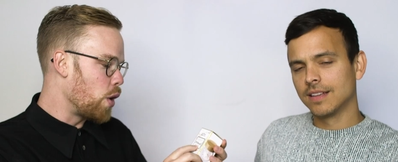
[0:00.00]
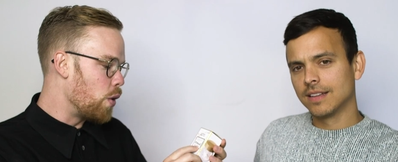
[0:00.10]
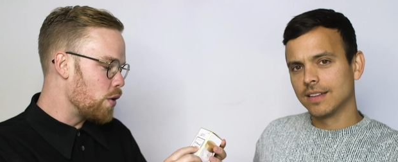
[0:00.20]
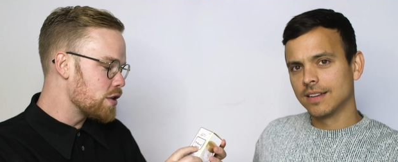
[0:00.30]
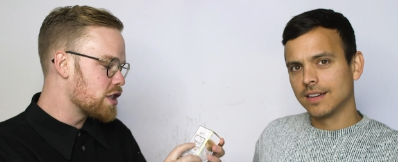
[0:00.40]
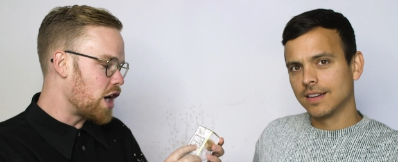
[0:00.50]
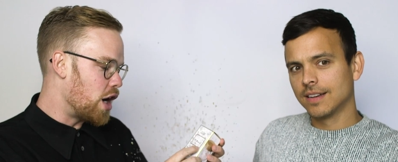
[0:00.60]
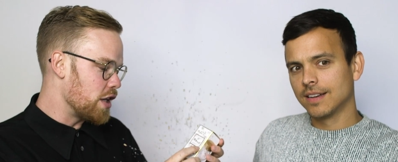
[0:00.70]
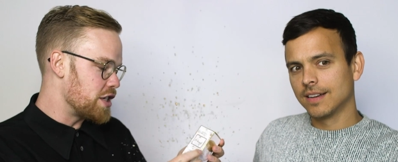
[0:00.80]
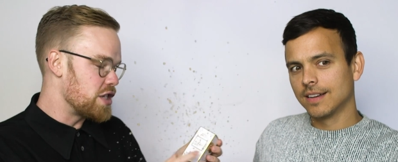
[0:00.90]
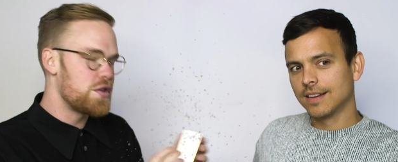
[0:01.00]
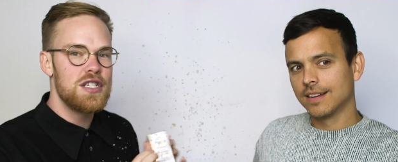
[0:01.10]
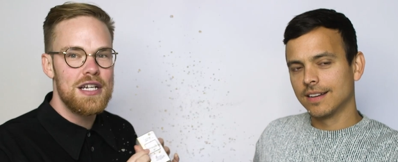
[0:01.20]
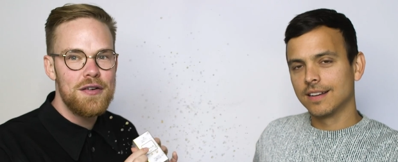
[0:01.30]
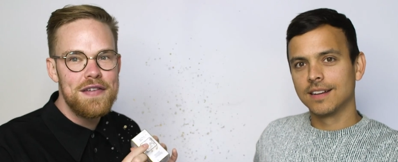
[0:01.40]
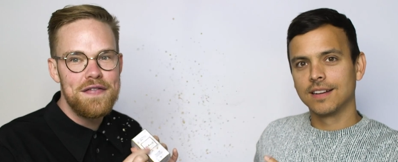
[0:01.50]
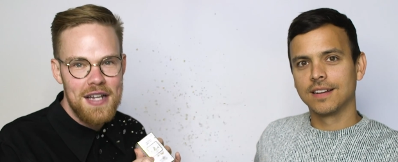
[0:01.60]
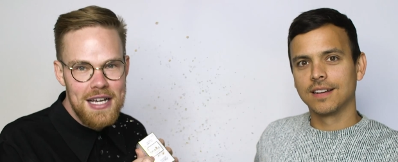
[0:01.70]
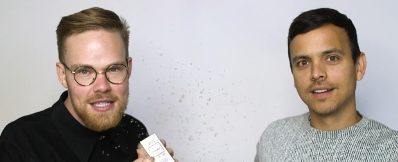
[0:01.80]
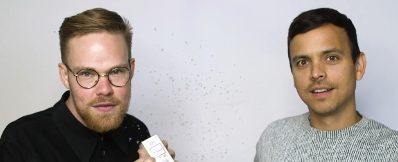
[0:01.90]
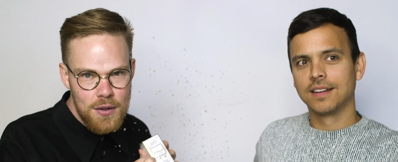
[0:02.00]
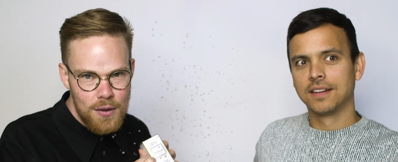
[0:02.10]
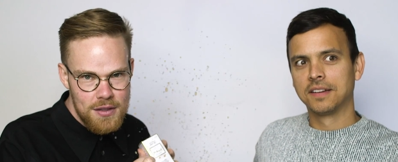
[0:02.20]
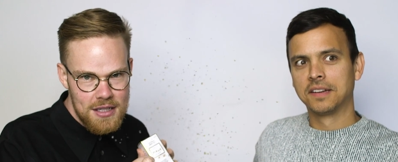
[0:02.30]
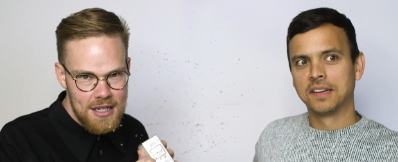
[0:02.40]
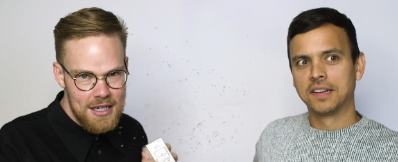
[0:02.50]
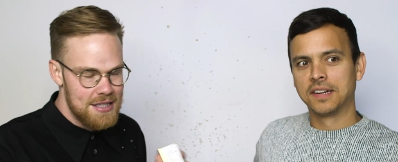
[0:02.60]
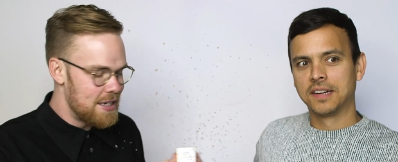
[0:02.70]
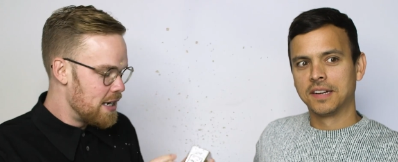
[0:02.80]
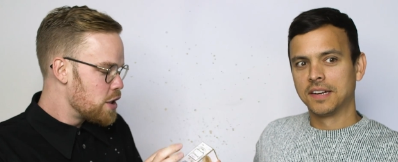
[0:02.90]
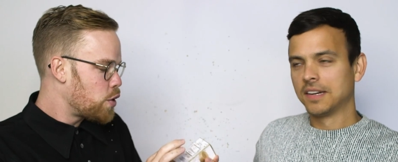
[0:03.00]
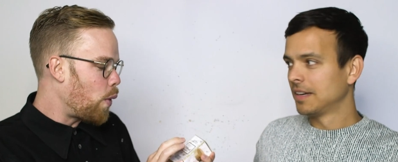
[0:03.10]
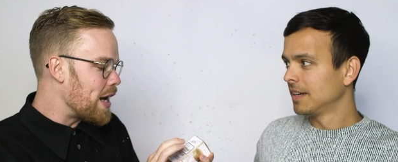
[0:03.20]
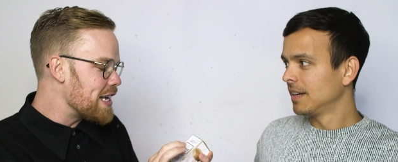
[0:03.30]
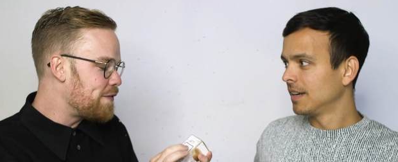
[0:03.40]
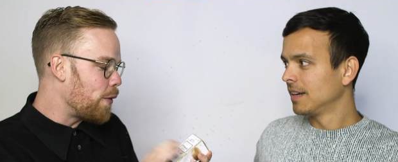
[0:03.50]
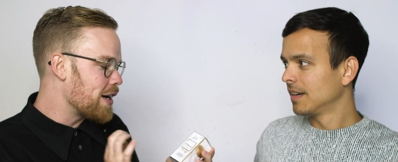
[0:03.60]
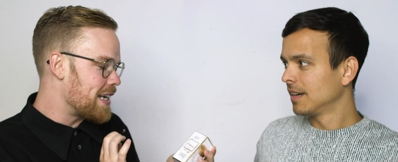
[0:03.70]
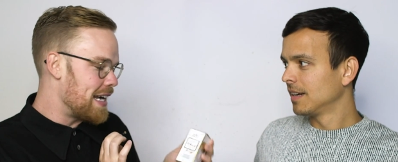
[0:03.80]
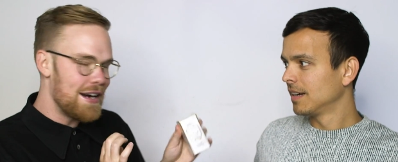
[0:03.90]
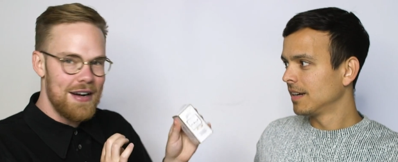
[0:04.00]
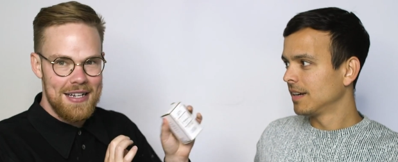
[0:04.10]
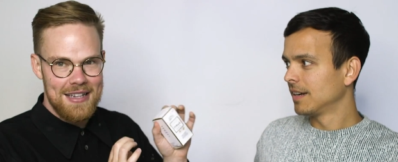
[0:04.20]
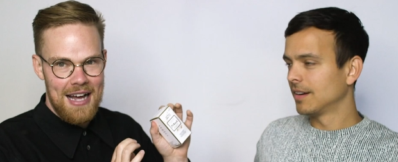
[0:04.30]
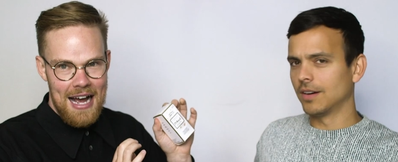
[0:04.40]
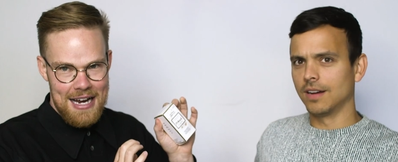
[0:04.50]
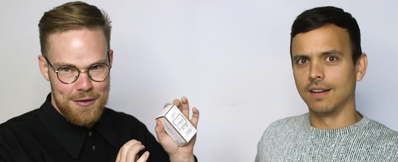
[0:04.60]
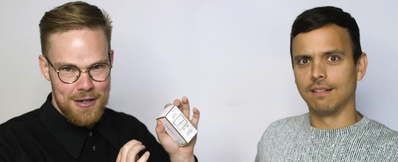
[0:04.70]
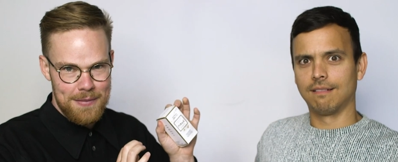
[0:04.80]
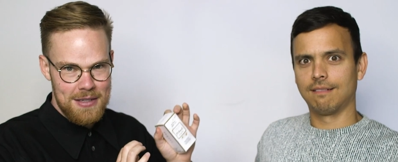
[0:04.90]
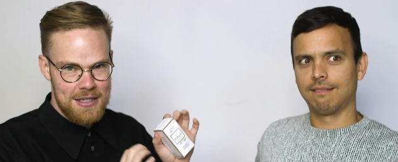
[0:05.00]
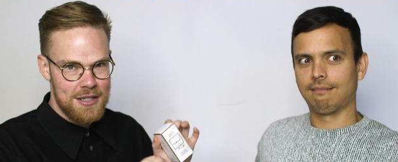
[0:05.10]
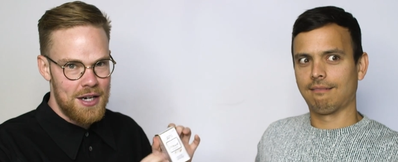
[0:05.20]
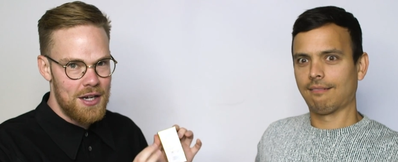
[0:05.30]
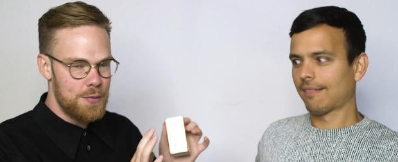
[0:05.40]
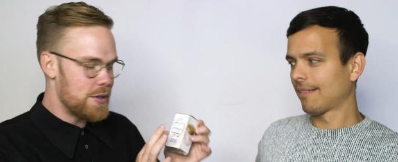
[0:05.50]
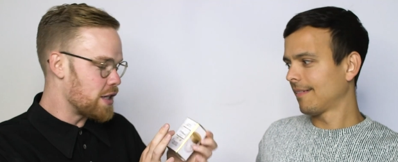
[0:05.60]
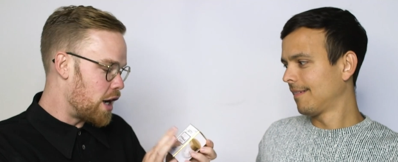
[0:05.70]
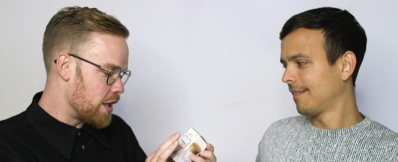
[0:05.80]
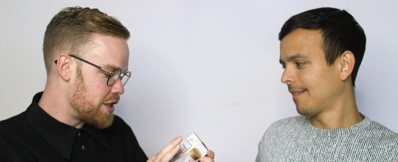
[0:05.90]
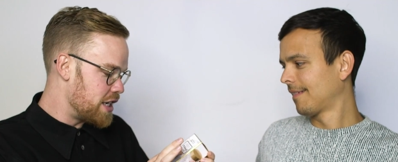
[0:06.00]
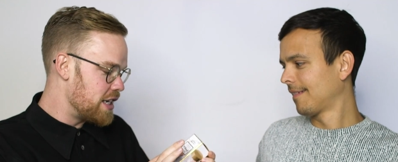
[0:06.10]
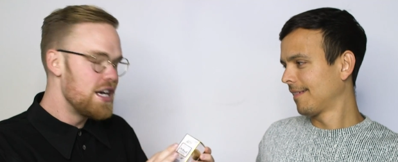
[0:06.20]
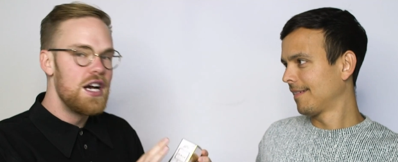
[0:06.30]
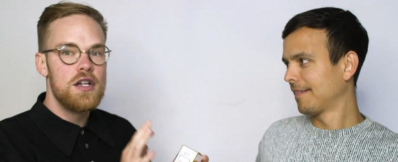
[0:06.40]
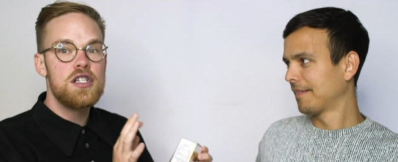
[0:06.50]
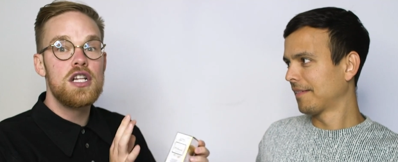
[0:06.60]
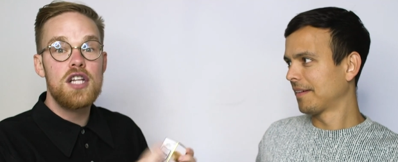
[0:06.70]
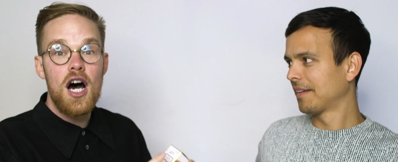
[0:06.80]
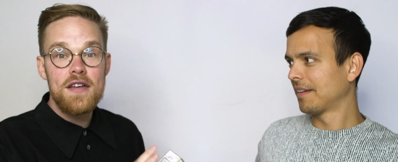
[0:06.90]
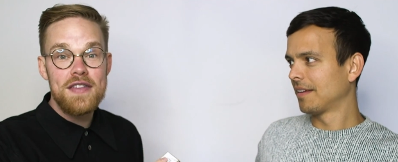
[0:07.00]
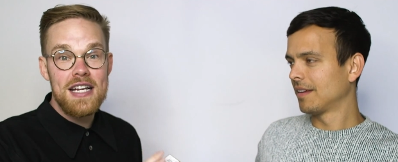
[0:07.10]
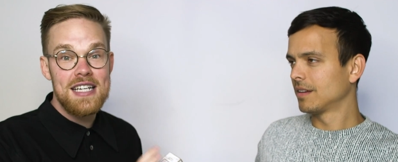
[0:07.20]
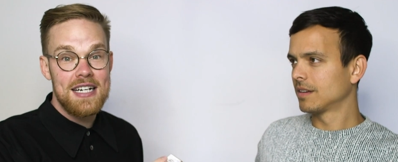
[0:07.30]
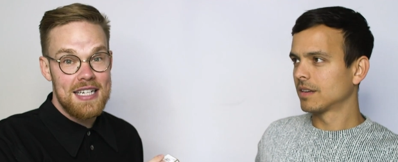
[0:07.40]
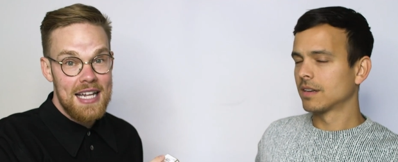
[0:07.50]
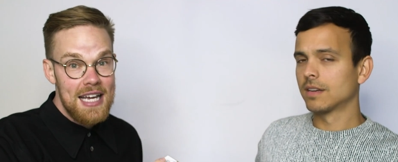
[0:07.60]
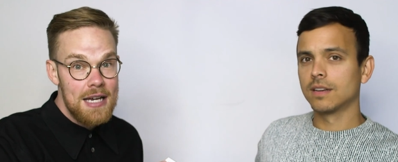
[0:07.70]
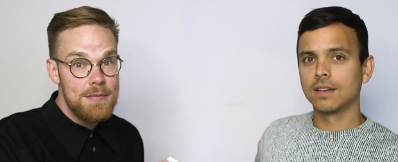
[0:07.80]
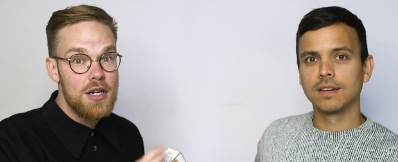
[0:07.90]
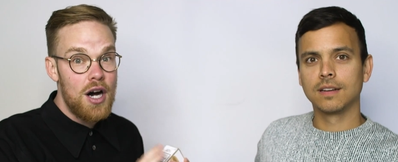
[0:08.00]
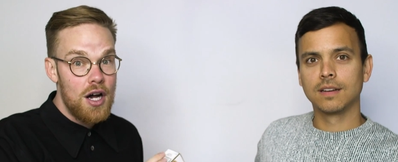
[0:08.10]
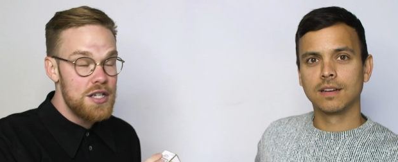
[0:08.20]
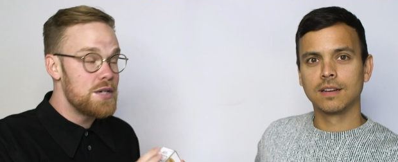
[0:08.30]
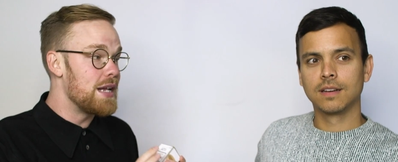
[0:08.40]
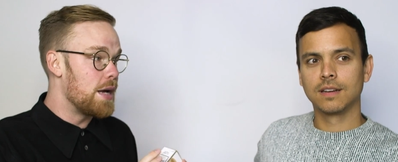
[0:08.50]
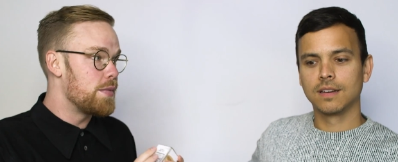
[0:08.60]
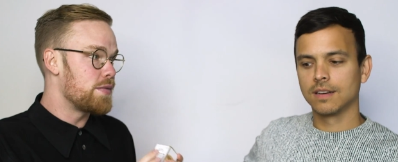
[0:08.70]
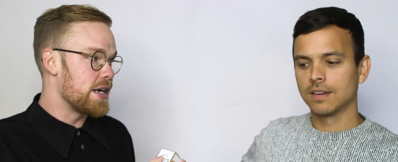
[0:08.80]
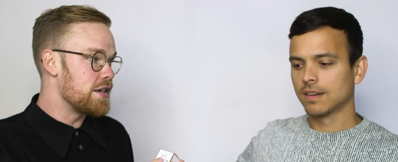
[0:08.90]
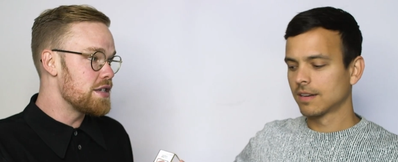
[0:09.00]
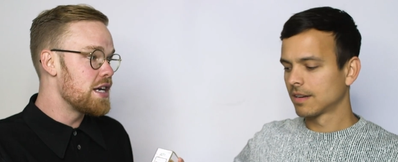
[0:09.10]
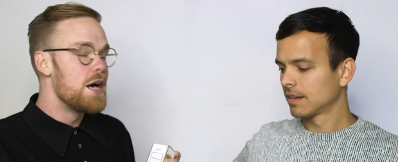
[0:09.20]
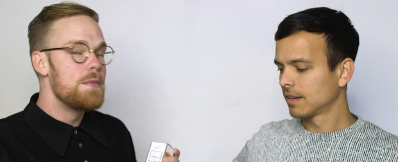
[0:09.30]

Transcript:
Speaker 1: Gold collagen, so there's literally flakes of gold in this. 24 karat eye cream, this is called, with collagen. There's a lot of things that claim collagen will help with wrinkles,